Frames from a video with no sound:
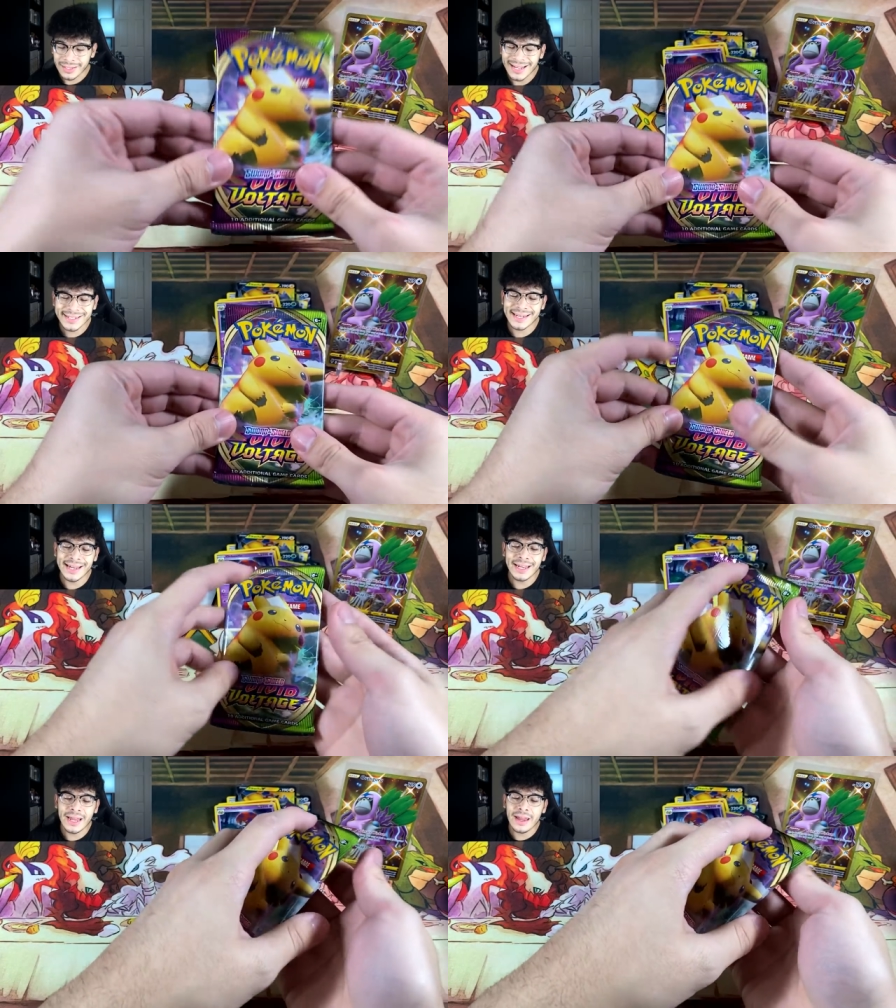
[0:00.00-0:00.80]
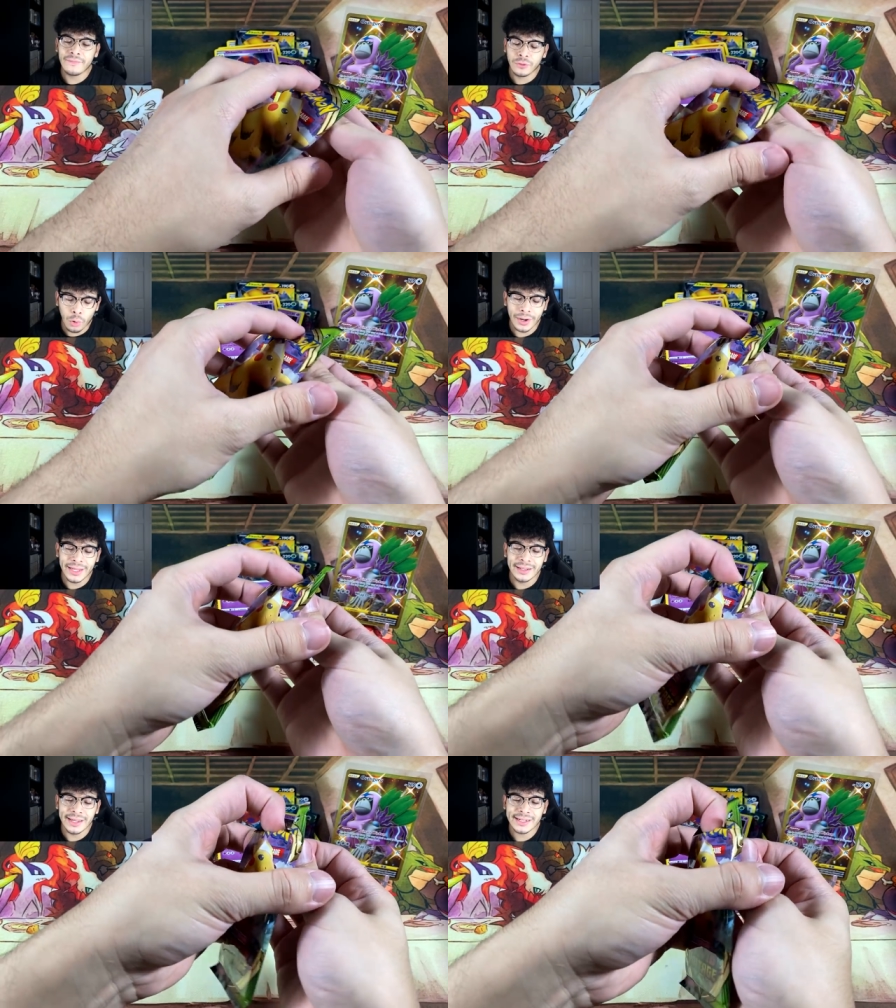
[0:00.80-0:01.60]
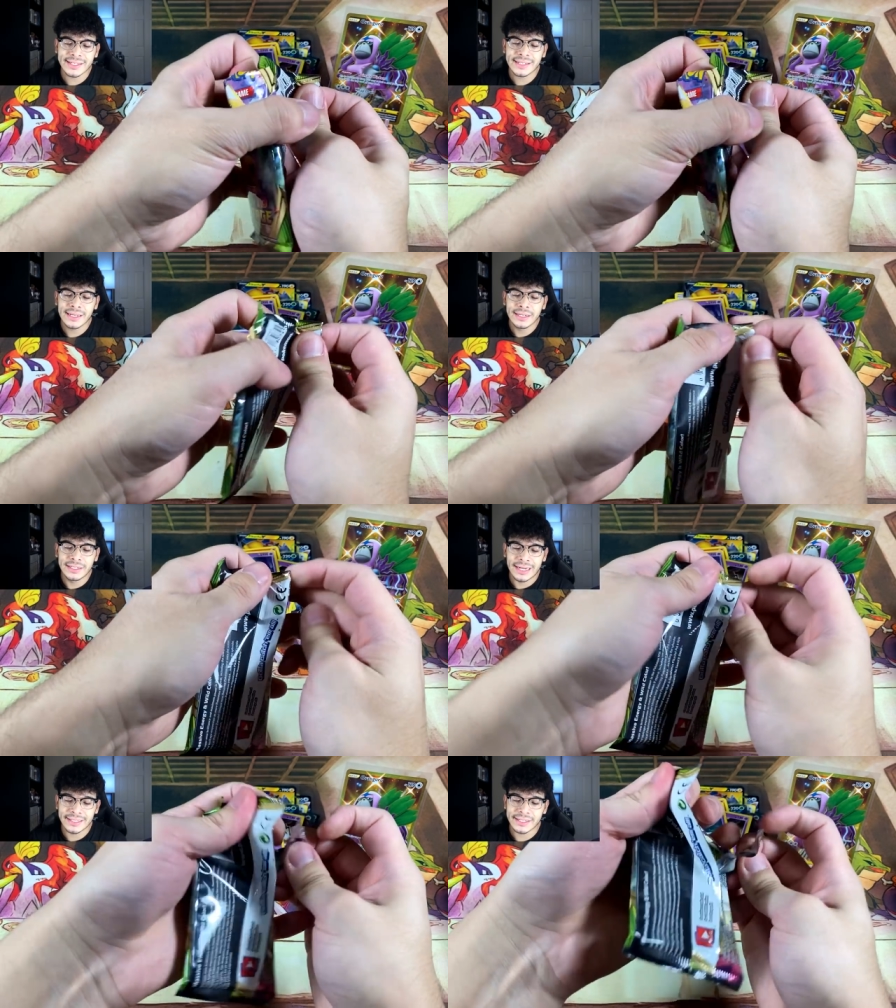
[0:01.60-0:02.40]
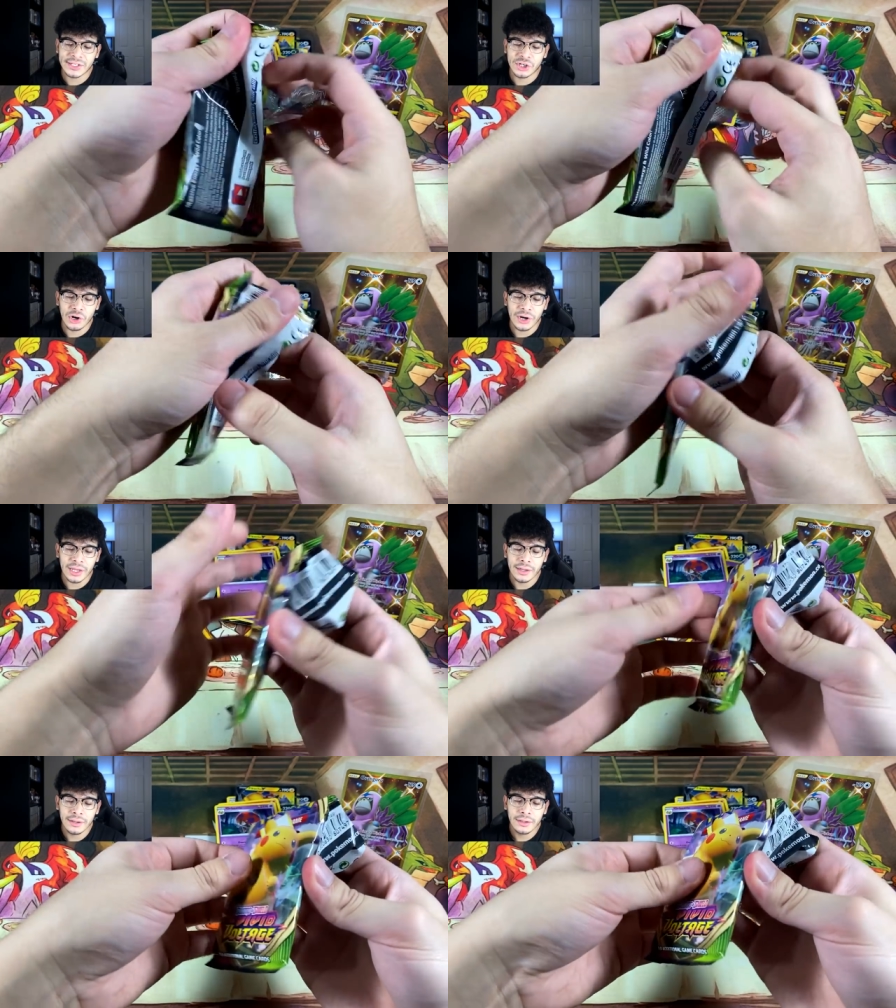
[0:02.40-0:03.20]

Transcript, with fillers: Let's see if Lord Helix does us dirty.